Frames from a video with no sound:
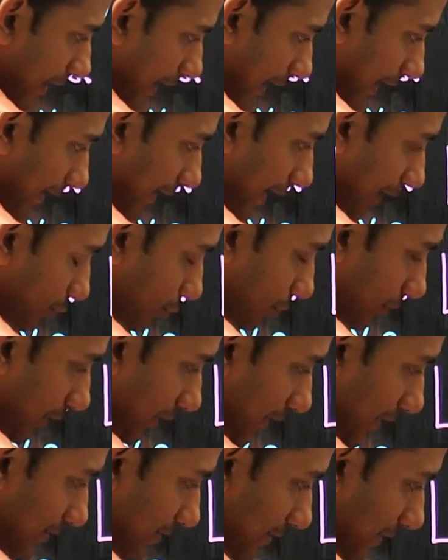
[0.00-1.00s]
and
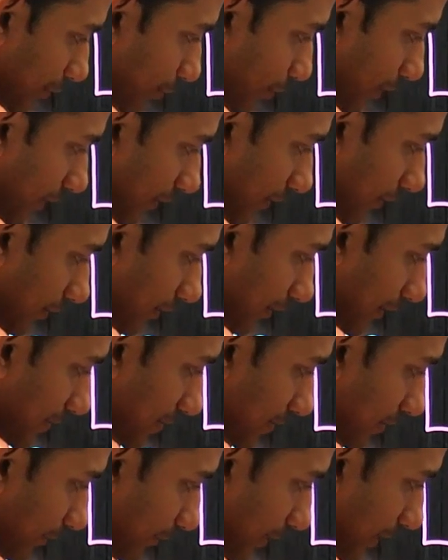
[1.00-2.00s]
naturally 0 error
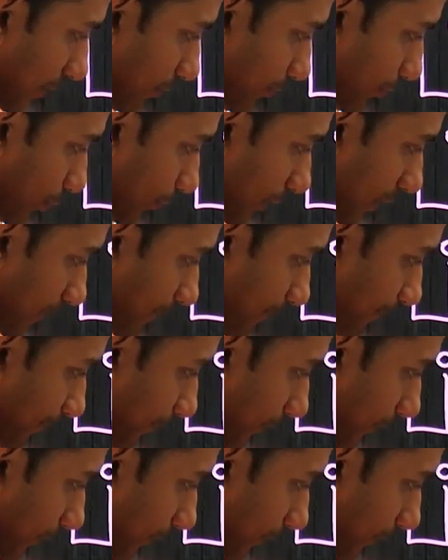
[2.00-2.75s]
is coming out to be